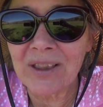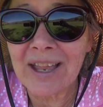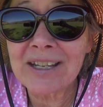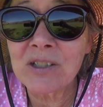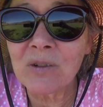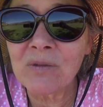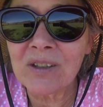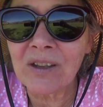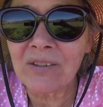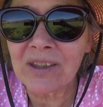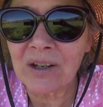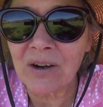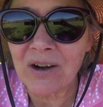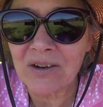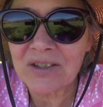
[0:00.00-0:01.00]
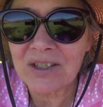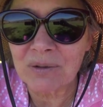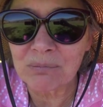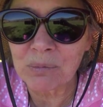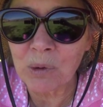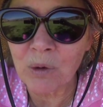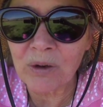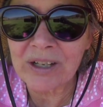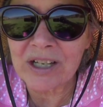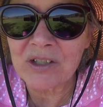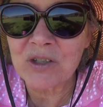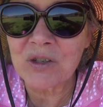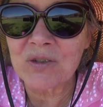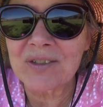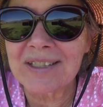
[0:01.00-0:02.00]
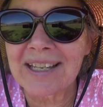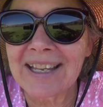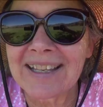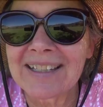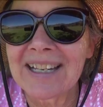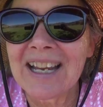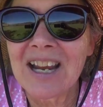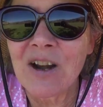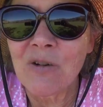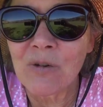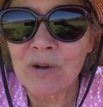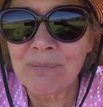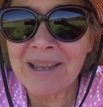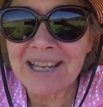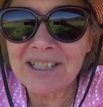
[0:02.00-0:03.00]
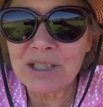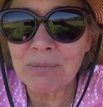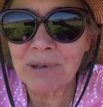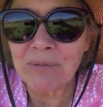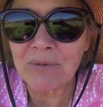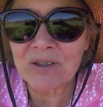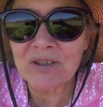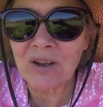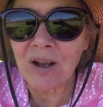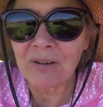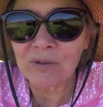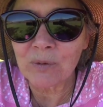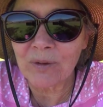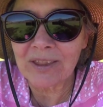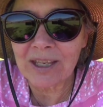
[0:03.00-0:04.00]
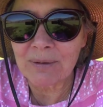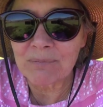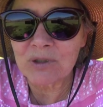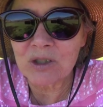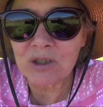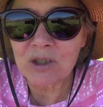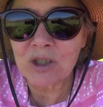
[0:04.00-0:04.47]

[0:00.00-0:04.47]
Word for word: I do feel there are some more issues that remain to be resolved with them,